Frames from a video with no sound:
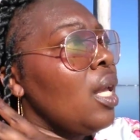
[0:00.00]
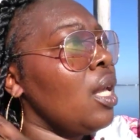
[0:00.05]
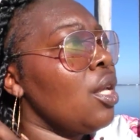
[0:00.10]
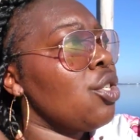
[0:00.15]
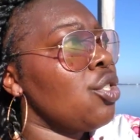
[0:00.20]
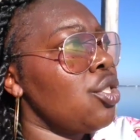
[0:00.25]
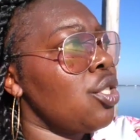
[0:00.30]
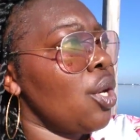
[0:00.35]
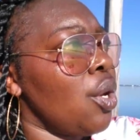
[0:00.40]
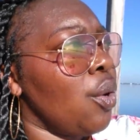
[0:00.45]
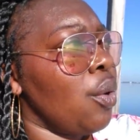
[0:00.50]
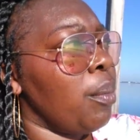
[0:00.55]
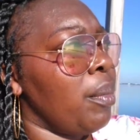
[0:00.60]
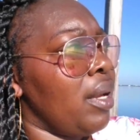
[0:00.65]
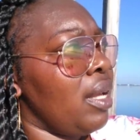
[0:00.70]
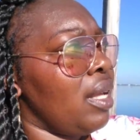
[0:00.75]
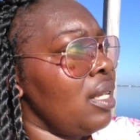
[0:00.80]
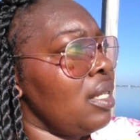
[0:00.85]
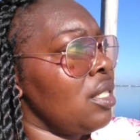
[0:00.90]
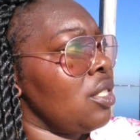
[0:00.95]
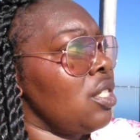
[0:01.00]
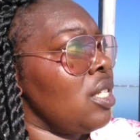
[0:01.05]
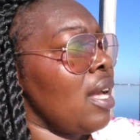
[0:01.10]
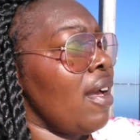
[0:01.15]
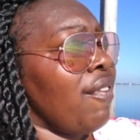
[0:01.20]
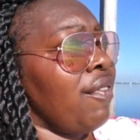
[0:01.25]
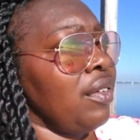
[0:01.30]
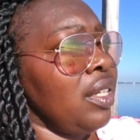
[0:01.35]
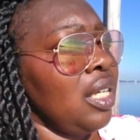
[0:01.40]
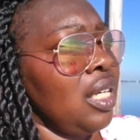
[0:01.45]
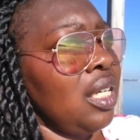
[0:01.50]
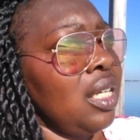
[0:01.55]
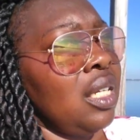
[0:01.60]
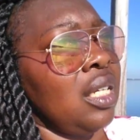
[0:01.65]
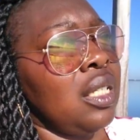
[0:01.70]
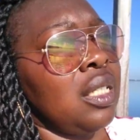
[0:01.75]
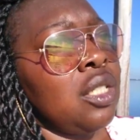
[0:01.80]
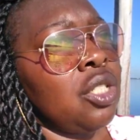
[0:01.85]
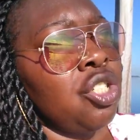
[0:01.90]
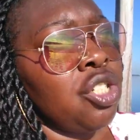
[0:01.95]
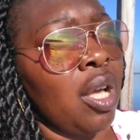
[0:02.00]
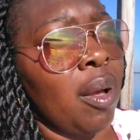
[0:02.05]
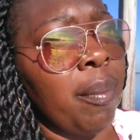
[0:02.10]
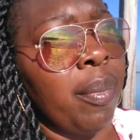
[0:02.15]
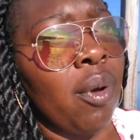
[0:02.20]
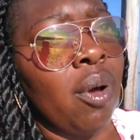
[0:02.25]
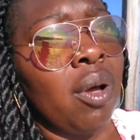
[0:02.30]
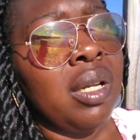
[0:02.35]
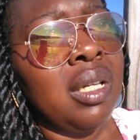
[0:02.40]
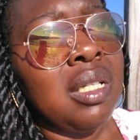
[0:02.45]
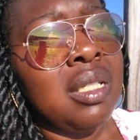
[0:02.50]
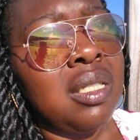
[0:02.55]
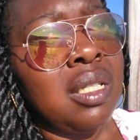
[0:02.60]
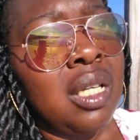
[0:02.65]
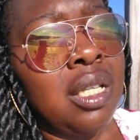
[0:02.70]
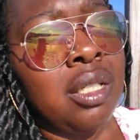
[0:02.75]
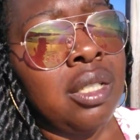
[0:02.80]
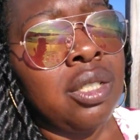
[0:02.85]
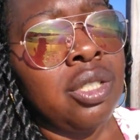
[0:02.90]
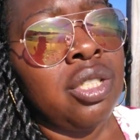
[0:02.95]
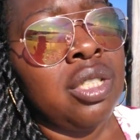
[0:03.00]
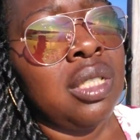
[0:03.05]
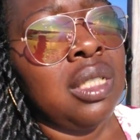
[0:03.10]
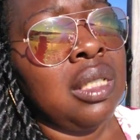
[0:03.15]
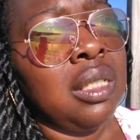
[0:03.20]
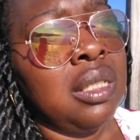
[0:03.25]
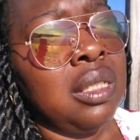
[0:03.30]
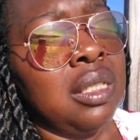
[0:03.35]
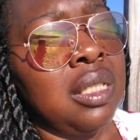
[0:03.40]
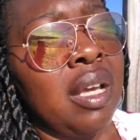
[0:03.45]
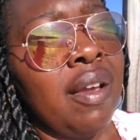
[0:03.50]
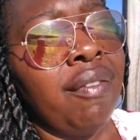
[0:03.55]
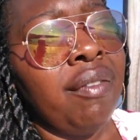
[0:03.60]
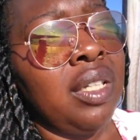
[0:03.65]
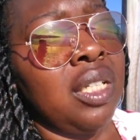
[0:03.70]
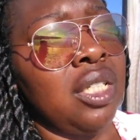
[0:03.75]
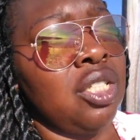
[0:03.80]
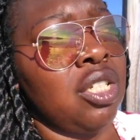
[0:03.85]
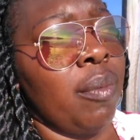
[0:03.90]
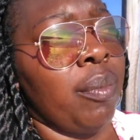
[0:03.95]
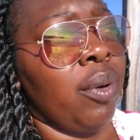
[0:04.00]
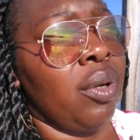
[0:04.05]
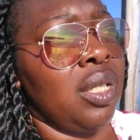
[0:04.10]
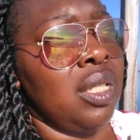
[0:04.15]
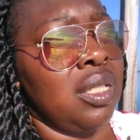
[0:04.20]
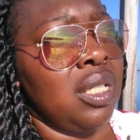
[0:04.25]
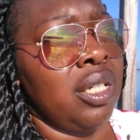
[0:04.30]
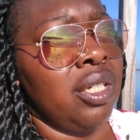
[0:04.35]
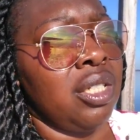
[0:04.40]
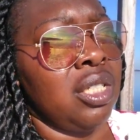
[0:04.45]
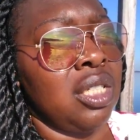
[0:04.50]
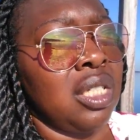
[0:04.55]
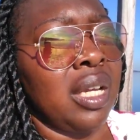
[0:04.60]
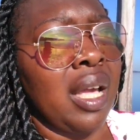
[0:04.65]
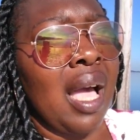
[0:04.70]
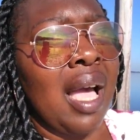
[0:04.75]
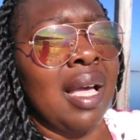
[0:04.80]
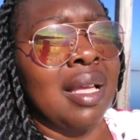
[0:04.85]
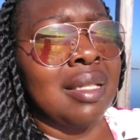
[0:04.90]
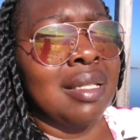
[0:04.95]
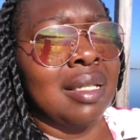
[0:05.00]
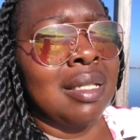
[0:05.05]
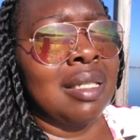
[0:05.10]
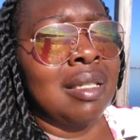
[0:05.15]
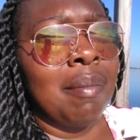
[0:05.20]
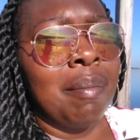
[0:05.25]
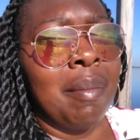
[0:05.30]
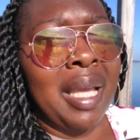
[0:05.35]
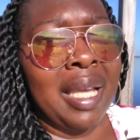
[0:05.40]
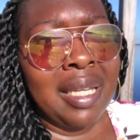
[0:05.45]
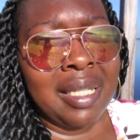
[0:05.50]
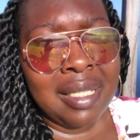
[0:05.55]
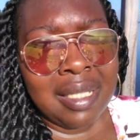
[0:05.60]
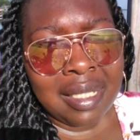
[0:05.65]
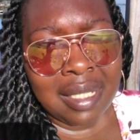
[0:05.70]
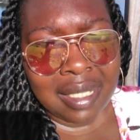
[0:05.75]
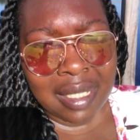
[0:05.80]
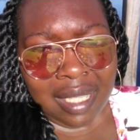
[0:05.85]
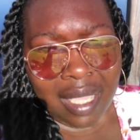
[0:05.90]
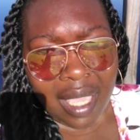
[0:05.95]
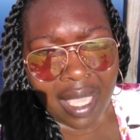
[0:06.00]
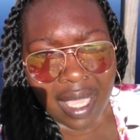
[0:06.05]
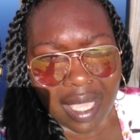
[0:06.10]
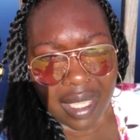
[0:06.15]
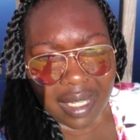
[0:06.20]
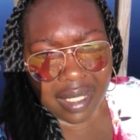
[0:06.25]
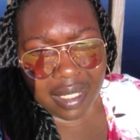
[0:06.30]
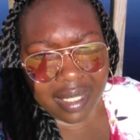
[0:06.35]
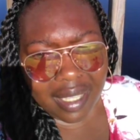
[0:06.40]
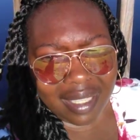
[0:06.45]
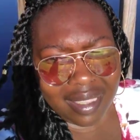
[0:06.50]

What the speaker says: So, but definitely jump on this energy. Definitely jump on this energy, guys. It's amazing. Look